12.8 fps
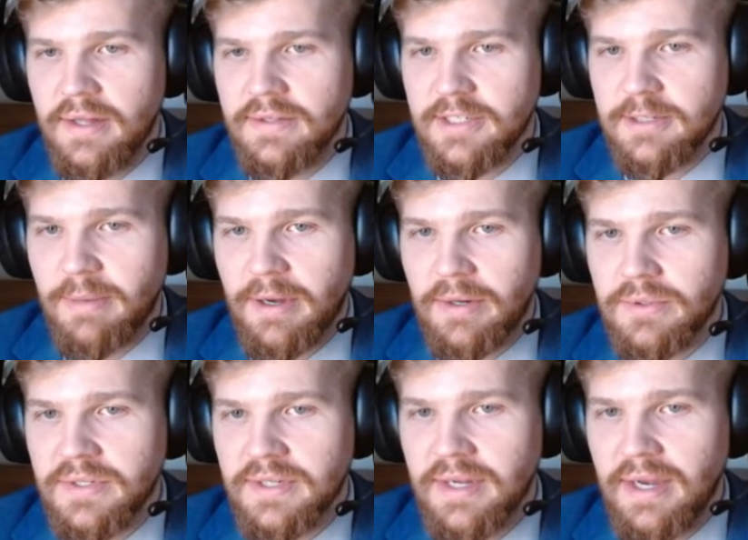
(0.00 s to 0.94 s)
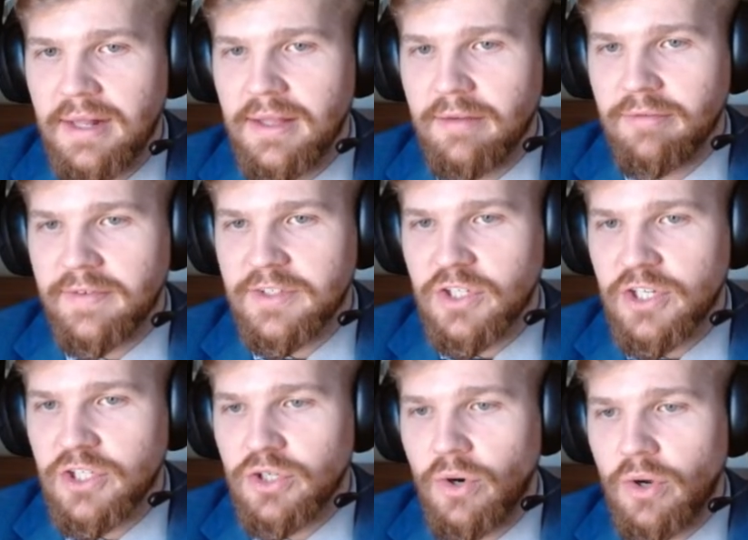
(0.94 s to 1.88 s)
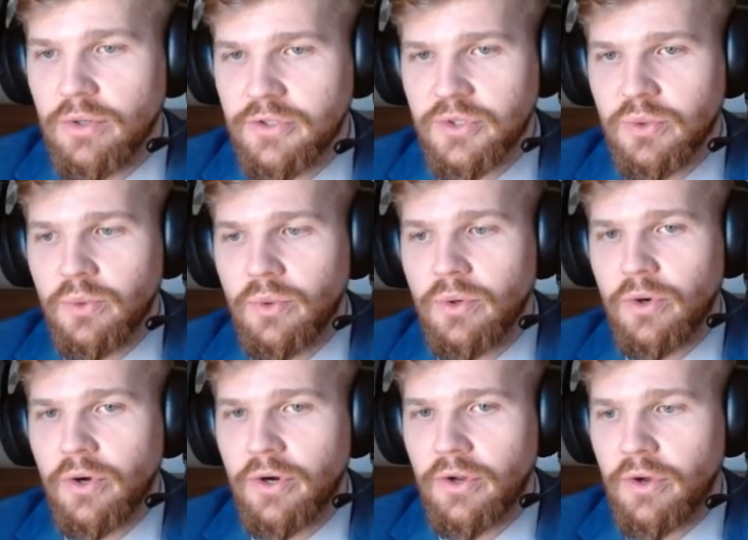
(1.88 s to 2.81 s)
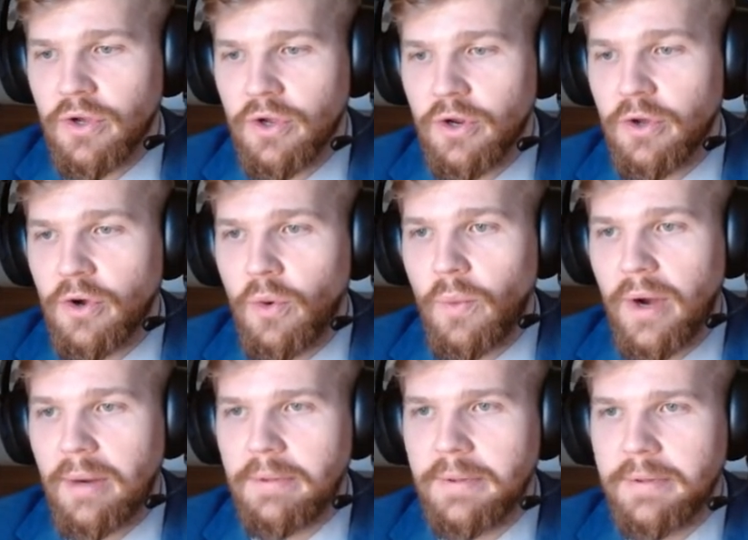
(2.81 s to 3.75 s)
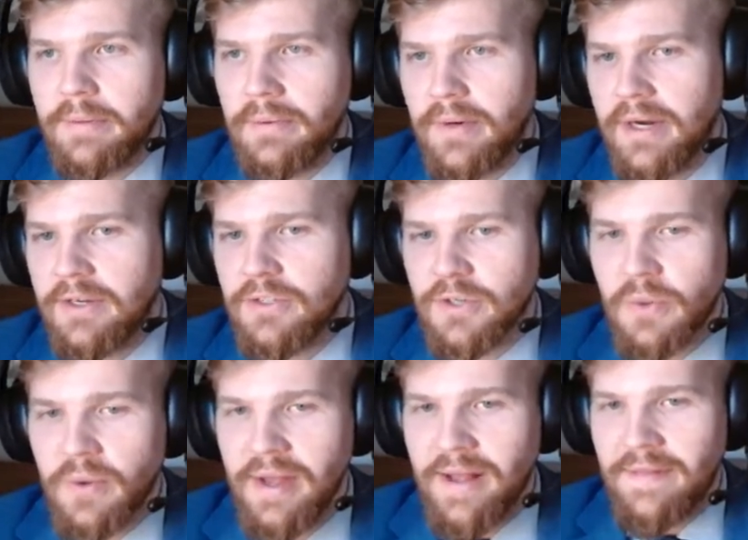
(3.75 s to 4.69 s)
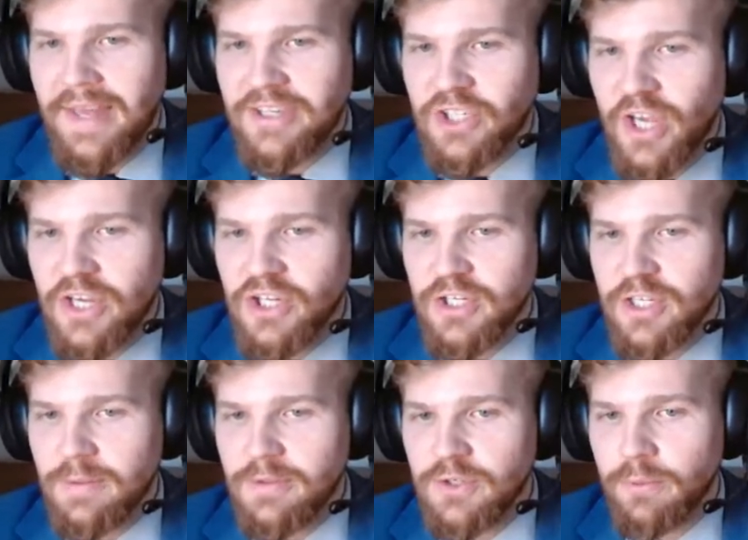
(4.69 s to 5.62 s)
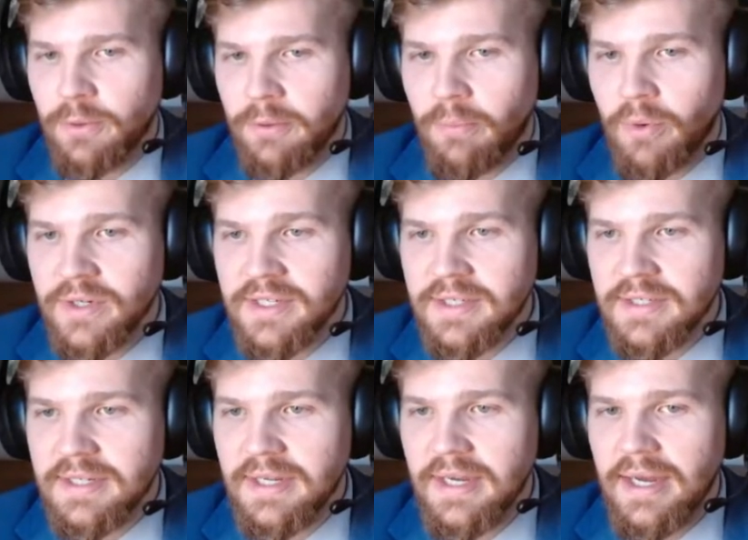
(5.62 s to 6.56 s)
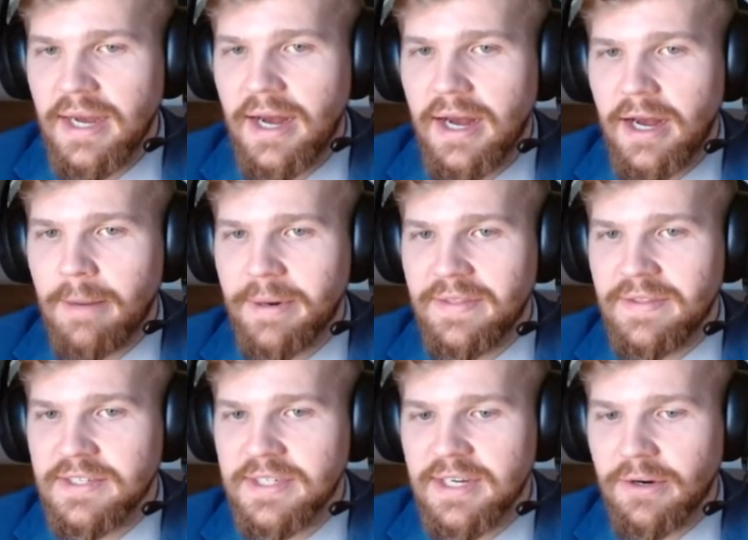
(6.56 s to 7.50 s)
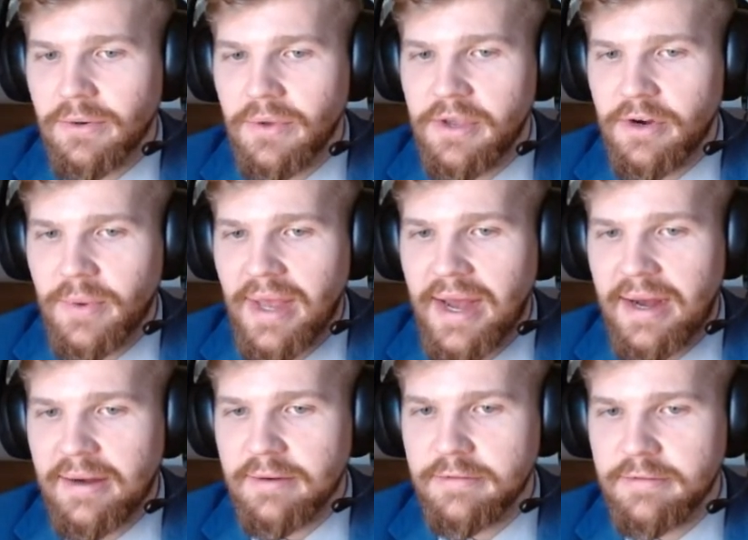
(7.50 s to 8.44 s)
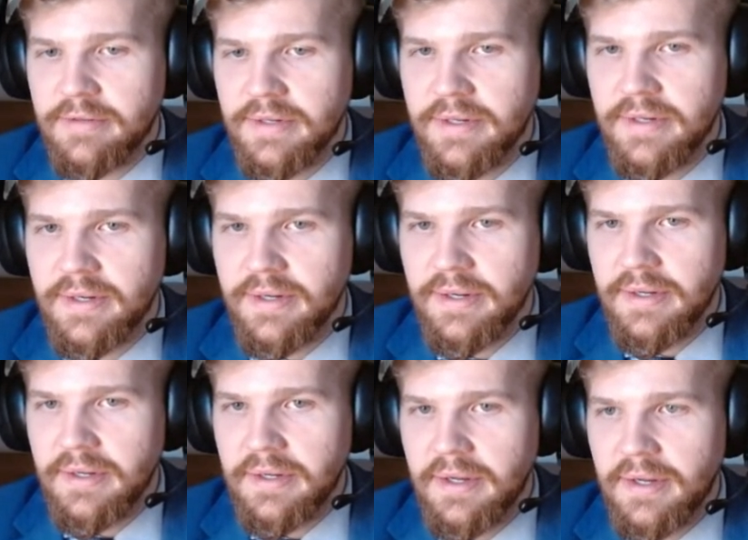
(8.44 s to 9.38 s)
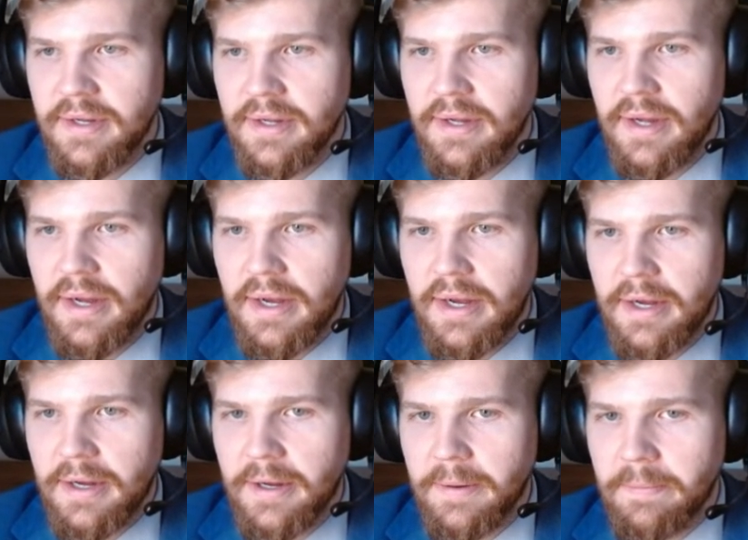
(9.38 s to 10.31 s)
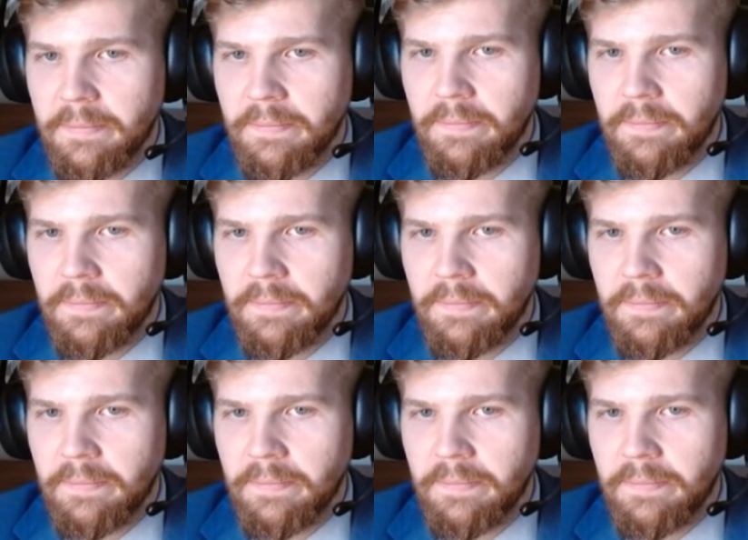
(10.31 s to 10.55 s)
a spouse level of education. You're also gonna gonna go up right? So the education is going to be super important, uh, but in this scenario here, we have um,